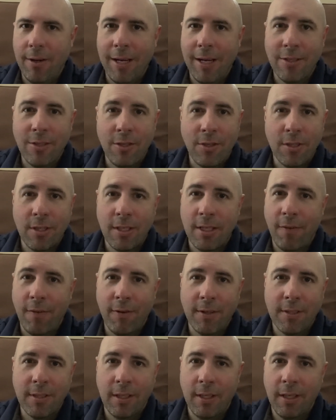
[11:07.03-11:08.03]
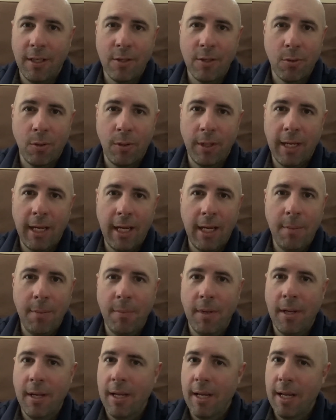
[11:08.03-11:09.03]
Is it just a difference in the short game?